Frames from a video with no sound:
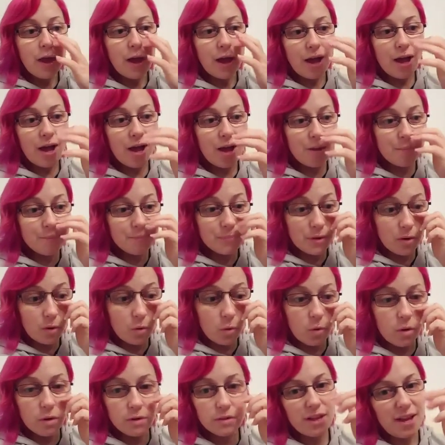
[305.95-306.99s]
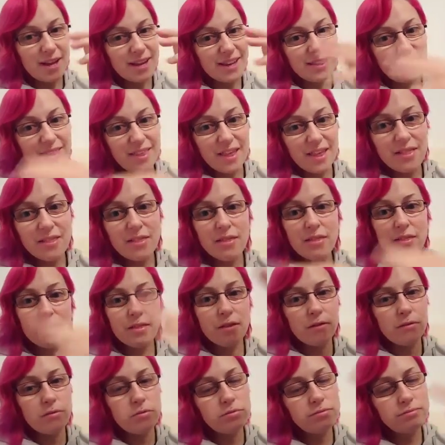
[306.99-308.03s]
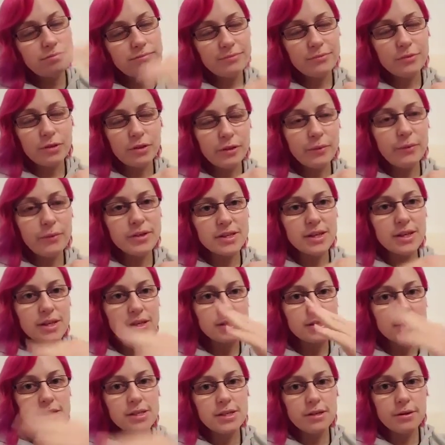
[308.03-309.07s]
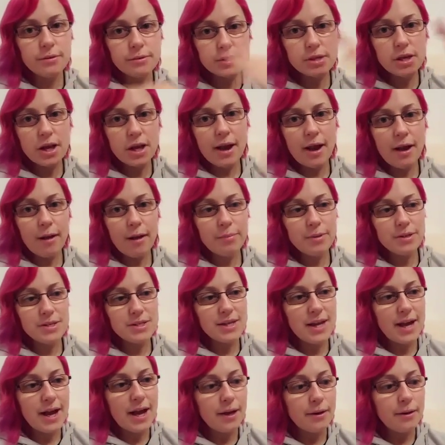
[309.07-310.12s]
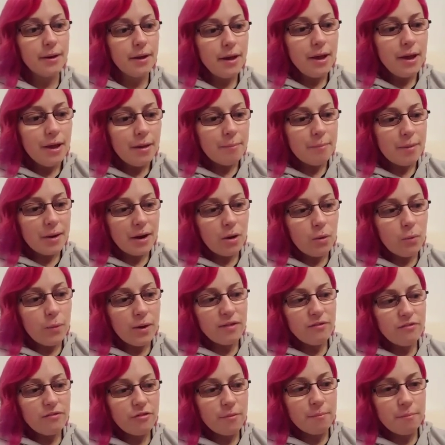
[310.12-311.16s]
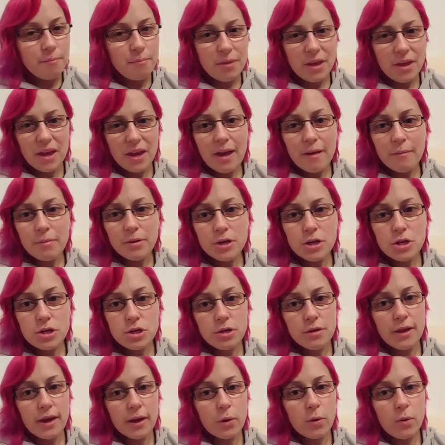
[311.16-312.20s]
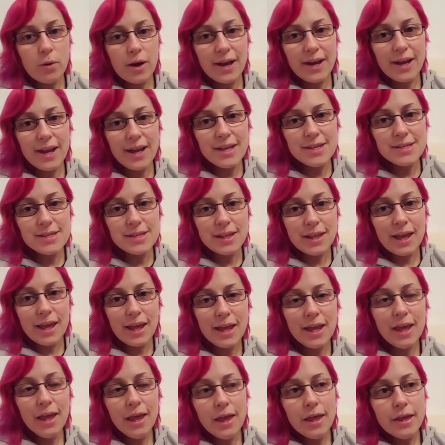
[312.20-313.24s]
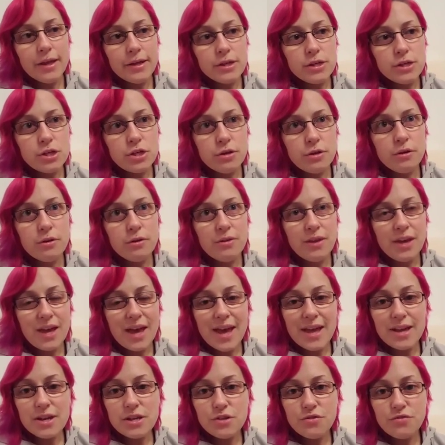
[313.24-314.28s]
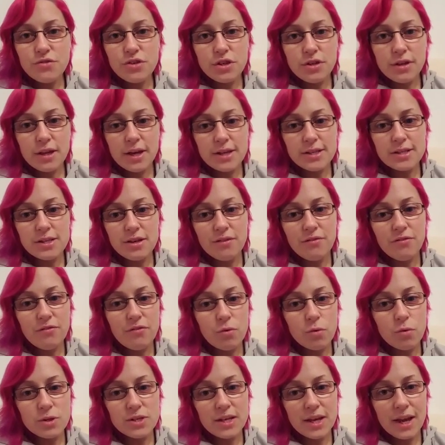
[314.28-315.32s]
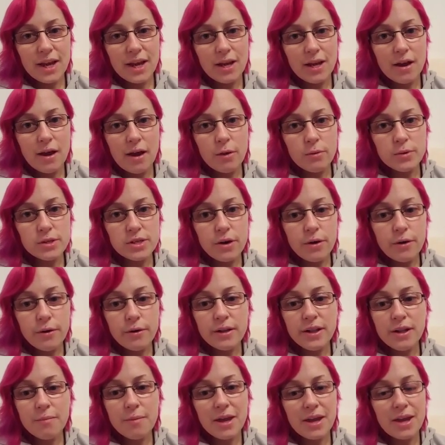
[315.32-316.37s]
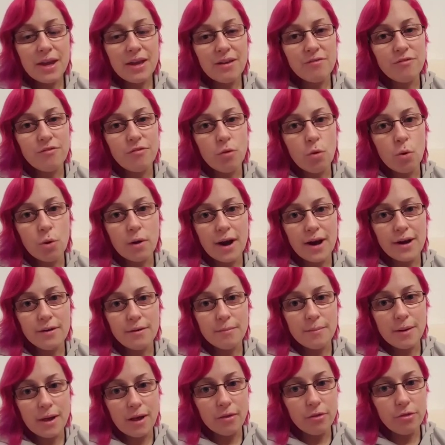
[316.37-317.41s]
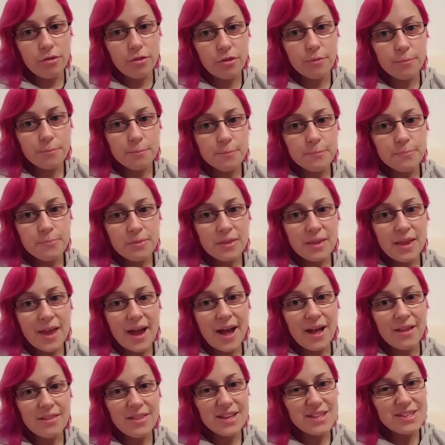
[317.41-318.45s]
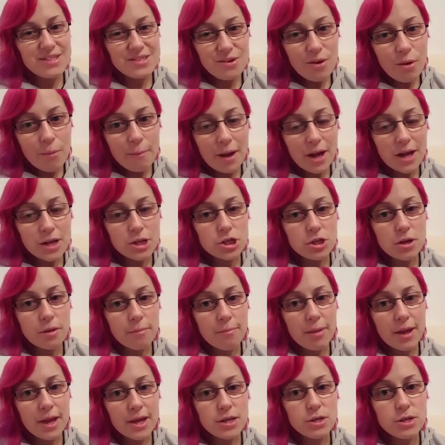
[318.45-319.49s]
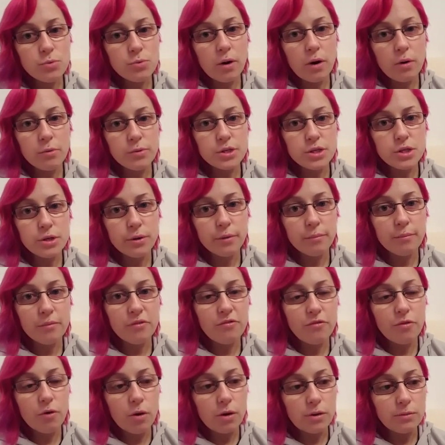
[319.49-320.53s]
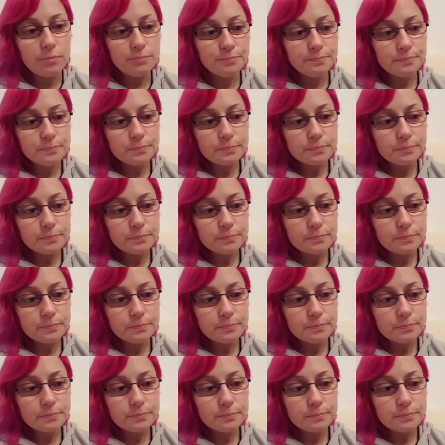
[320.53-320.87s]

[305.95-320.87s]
Or like then, well, it wasn't consistent, it was kind of up and down. But I went from being able to do that quite easily to the end of 2014, I was only making 4 grand a month. Now, that's not much compared to what I was doing before.